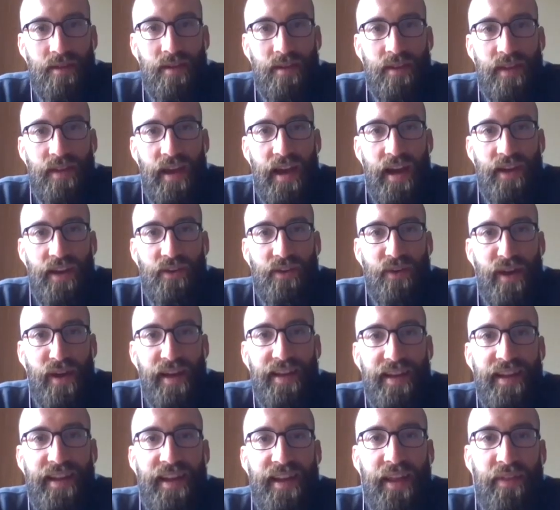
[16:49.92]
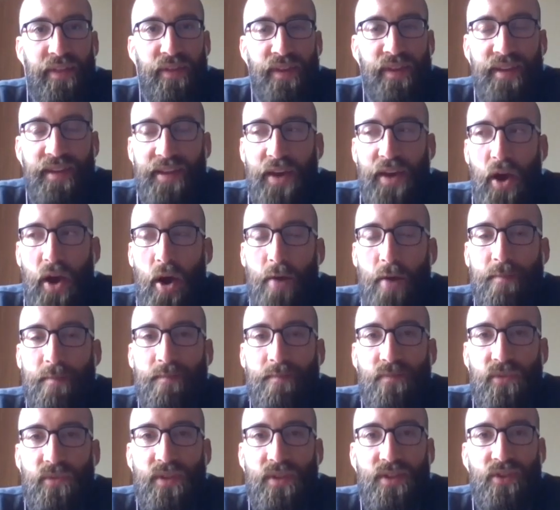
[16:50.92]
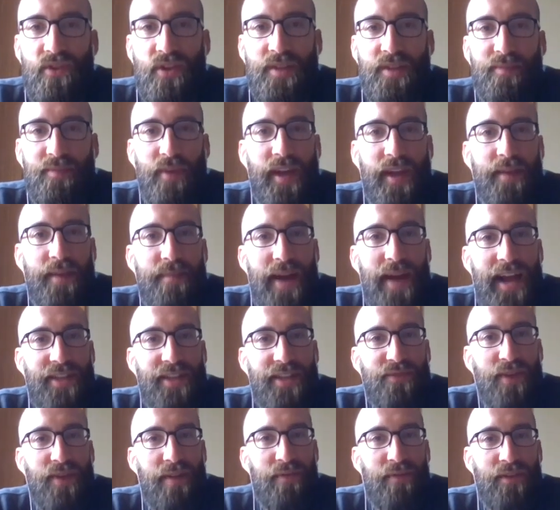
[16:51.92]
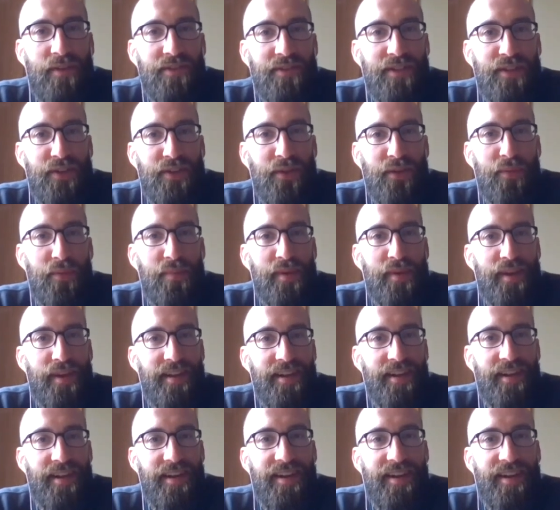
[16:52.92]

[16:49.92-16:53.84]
Yeah, great. And I think to explain Matt's reference a little bit,